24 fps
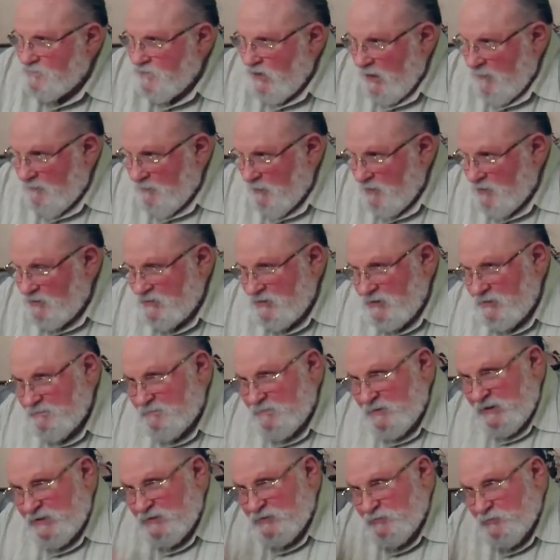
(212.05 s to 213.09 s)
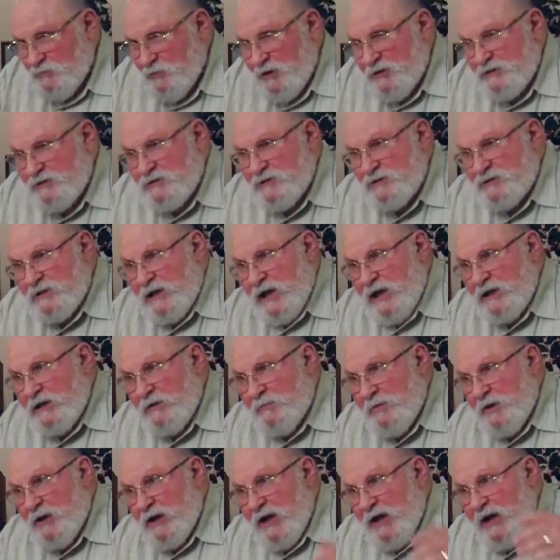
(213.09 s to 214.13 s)
No. a person, these questions had to
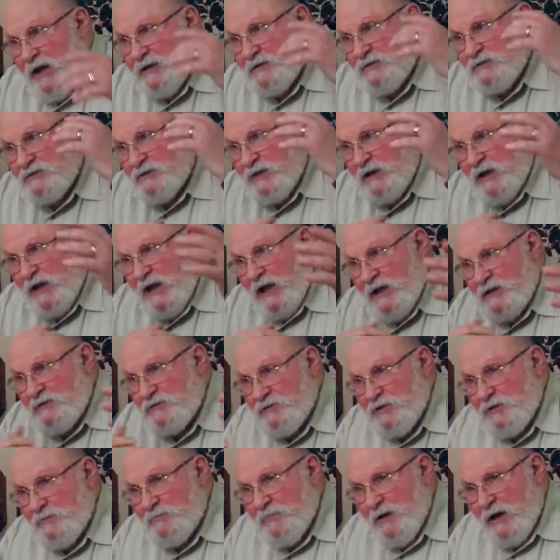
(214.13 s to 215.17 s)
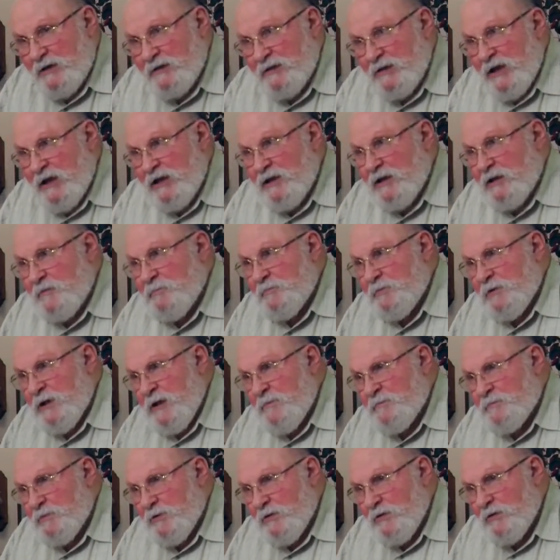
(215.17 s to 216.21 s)
be asked and answered by thinking
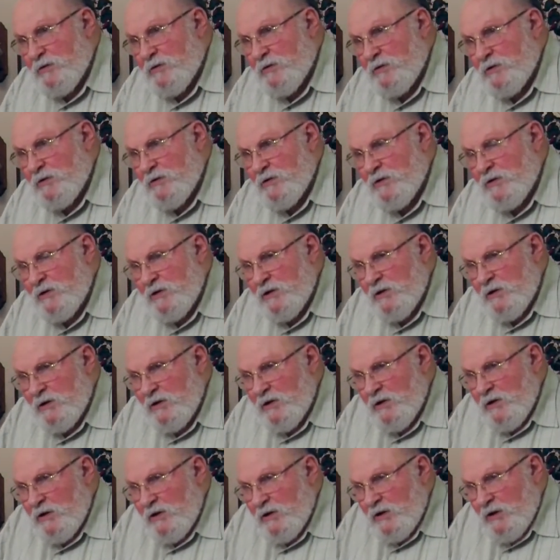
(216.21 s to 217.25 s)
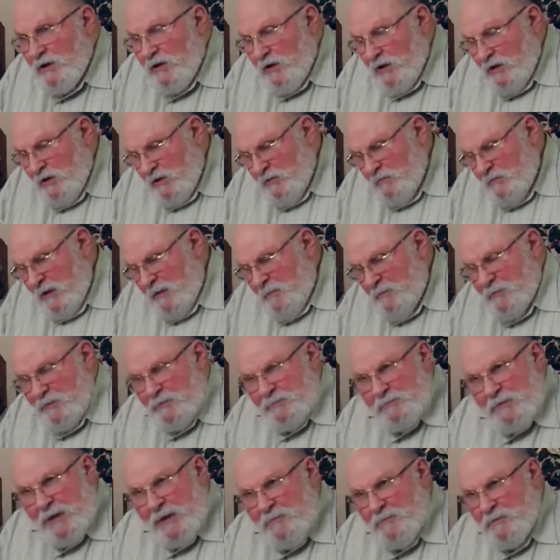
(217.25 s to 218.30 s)
people. People,
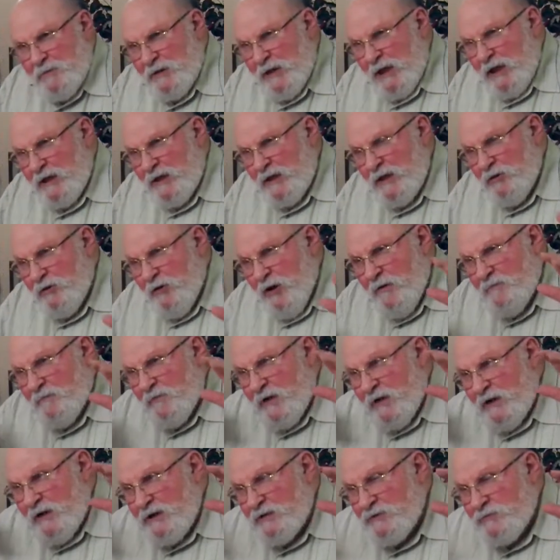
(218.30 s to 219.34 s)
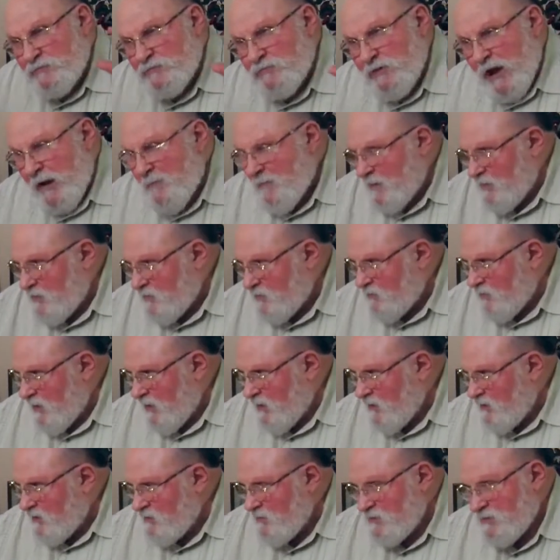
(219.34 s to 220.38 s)
people, they get off on these rabbit
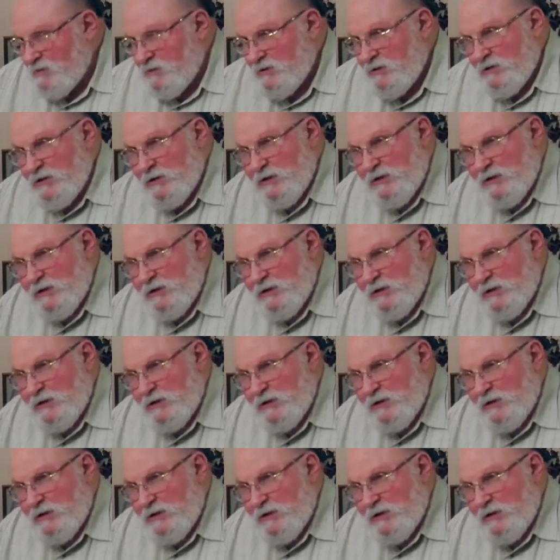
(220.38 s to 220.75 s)
trails.